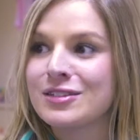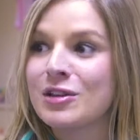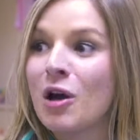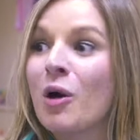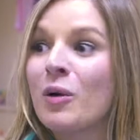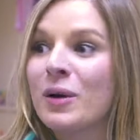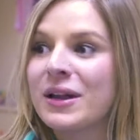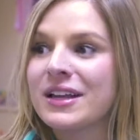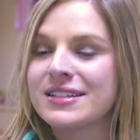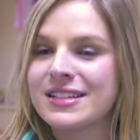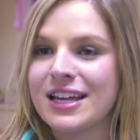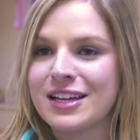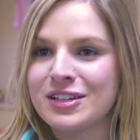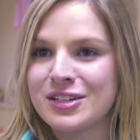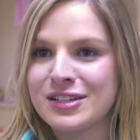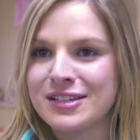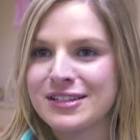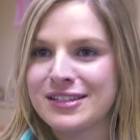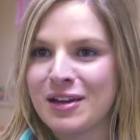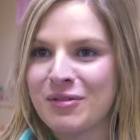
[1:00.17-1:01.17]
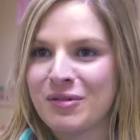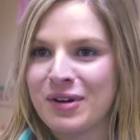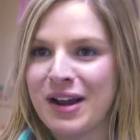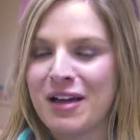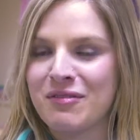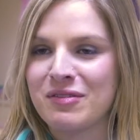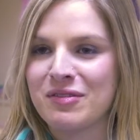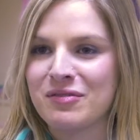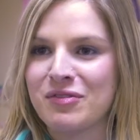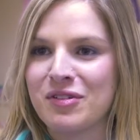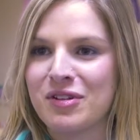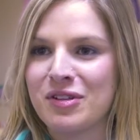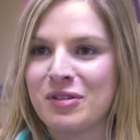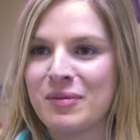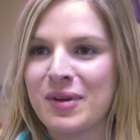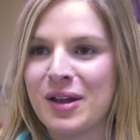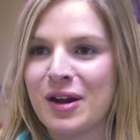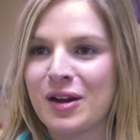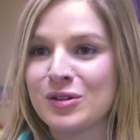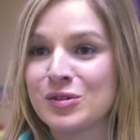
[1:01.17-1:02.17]
coding sessions that we're having for
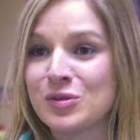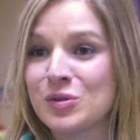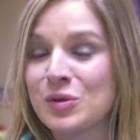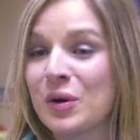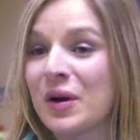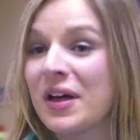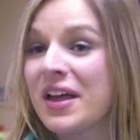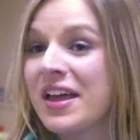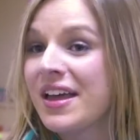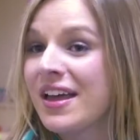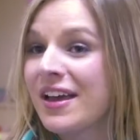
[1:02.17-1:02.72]
them at our school.